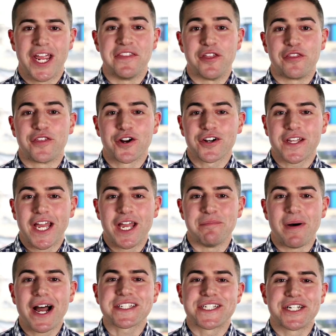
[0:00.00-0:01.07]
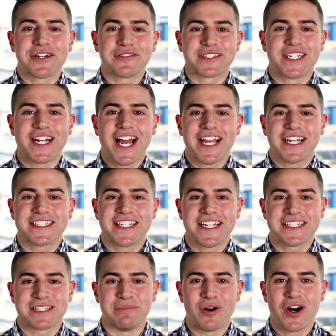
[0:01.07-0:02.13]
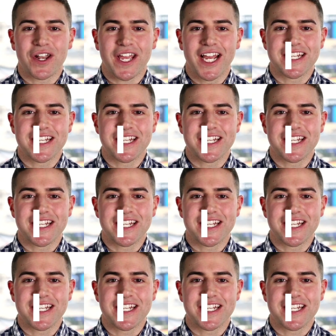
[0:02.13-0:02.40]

In the third game, Masahiro Tanaka takes the ball